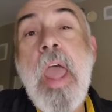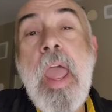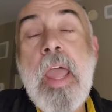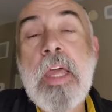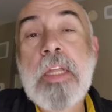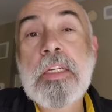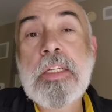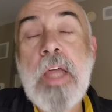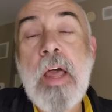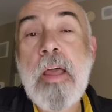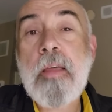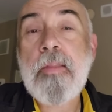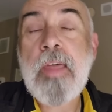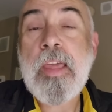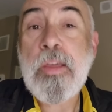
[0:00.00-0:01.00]
And
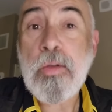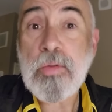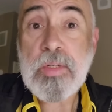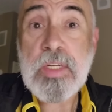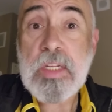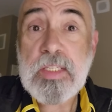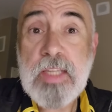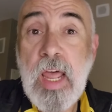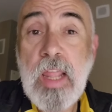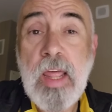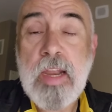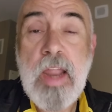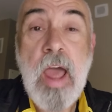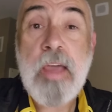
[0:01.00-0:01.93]
uh, they used to sell it.